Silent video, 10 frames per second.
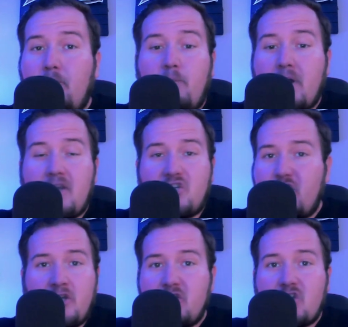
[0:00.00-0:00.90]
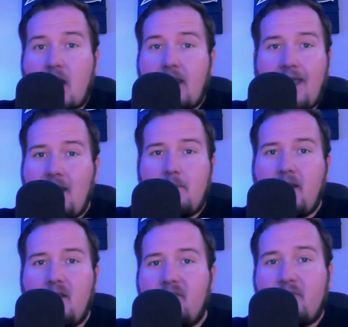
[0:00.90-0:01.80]
but it shouldn't shock
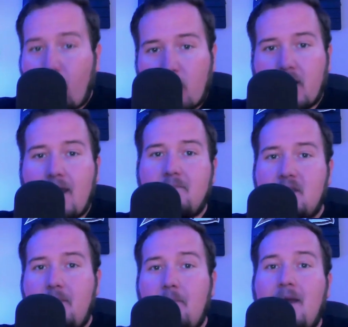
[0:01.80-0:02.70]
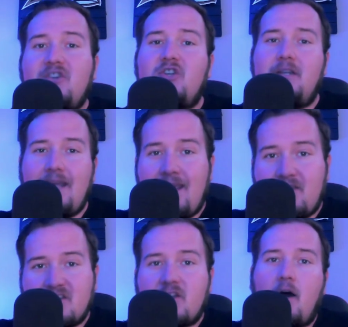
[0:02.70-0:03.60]
anybody for him to be mentioned in
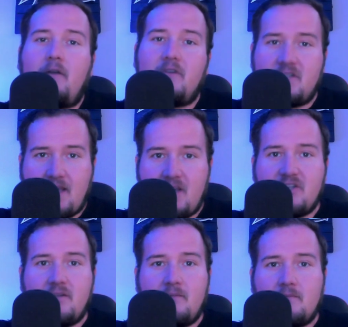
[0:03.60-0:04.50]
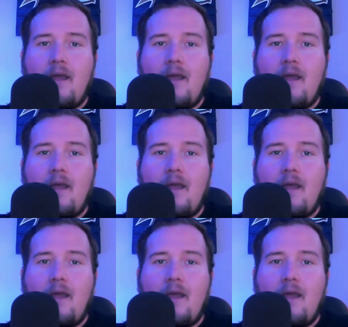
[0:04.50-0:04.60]
this conversation.